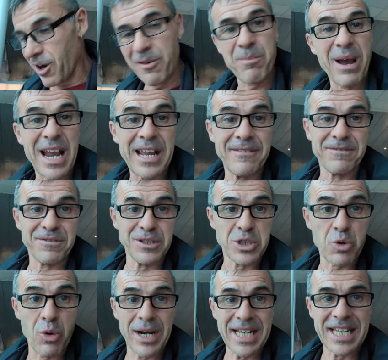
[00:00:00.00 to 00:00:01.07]
I've paid for a
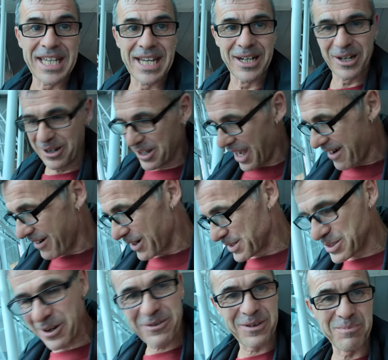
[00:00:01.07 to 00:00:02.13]
twenty kilo carry-on,
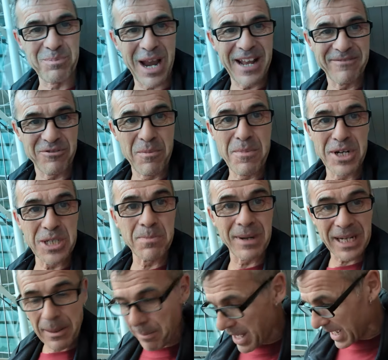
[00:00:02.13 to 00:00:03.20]
so I've paid for a much
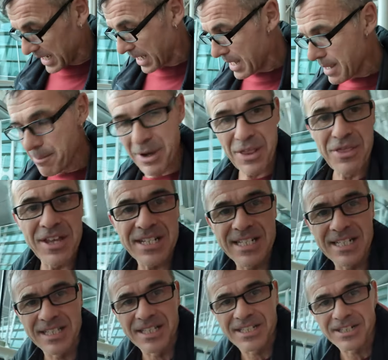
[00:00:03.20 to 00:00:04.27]
bigger bag. But this
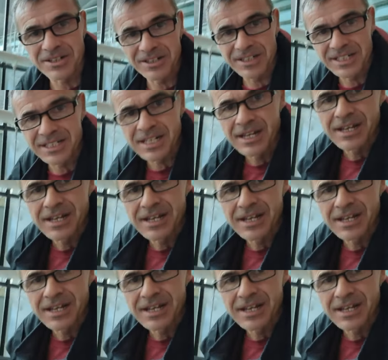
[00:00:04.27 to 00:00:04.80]
is the size